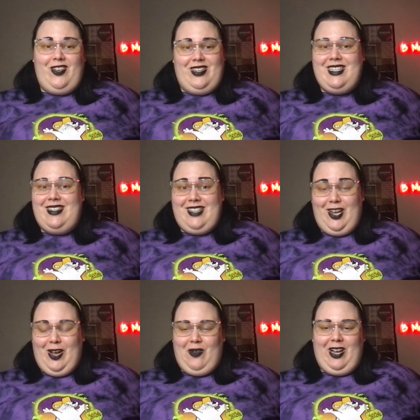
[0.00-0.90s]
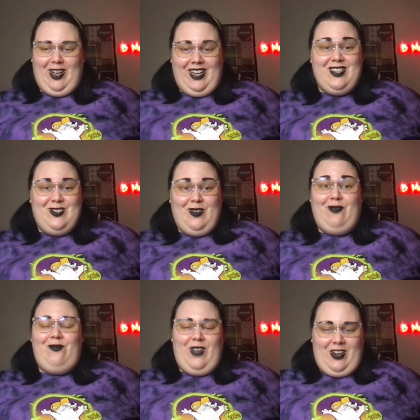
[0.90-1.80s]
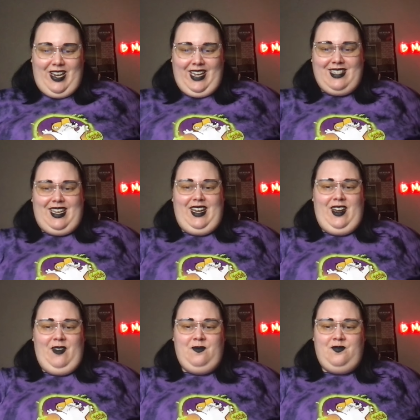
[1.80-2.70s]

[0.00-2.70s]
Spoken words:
good teasing going on. So very excited.